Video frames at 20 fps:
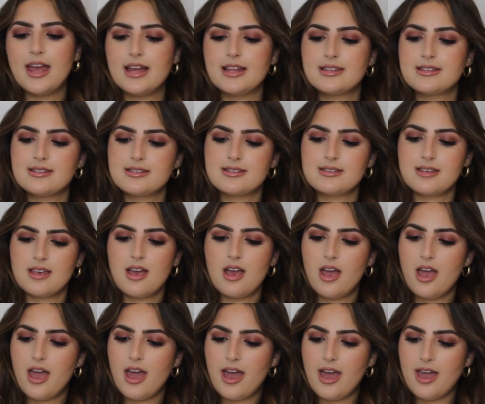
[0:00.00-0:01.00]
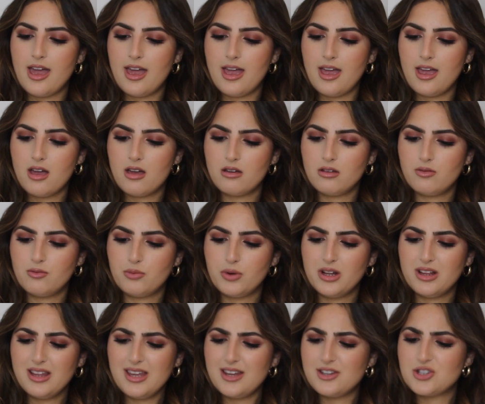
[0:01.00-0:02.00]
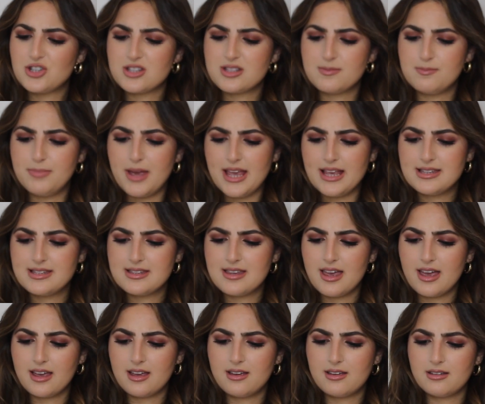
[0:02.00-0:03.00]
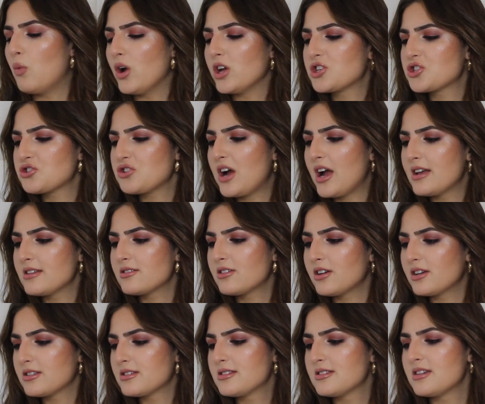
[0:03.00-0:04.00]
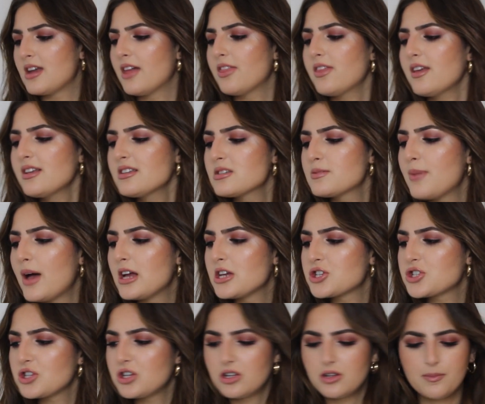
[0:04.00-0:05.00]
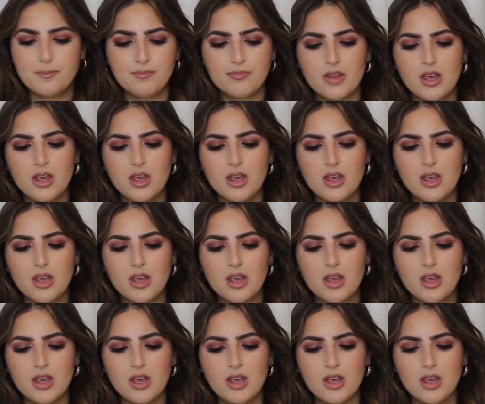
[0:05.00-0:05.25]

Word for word: It's a really just basic moisturizer. It's nothing special.